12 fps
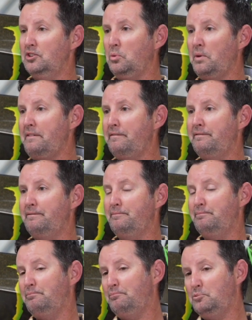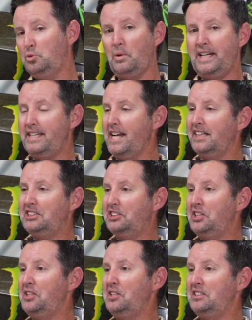20, 20
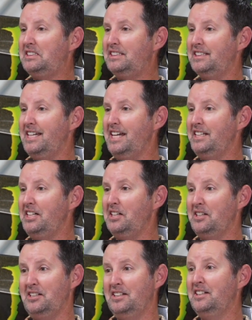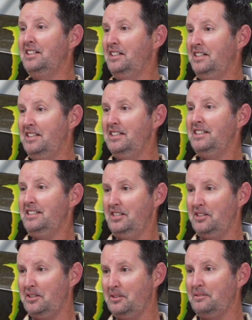gangsters oh. and you're
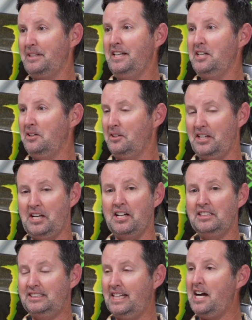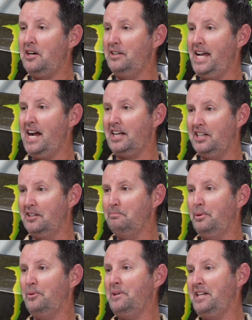you're you know guns out at
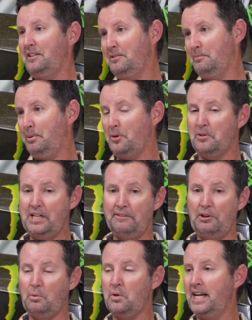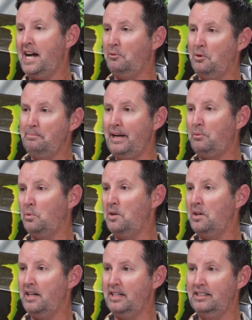gunpoint pulling everyone out one by
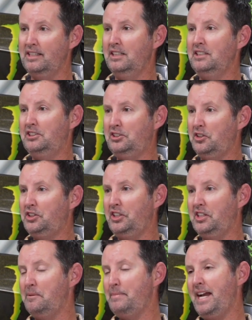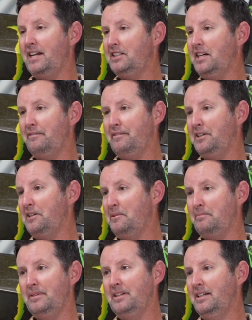one searching them, handcuffing
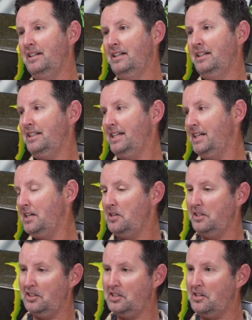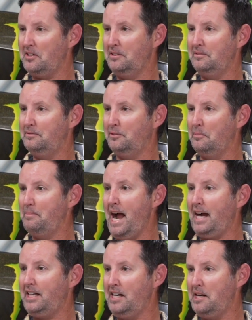them. Yeah. You know, you're calling for
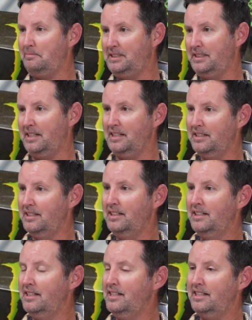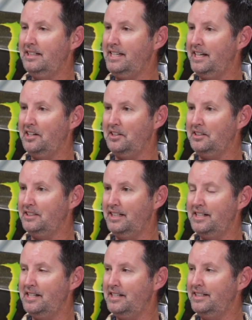backup to get it all
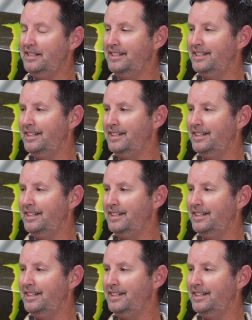done.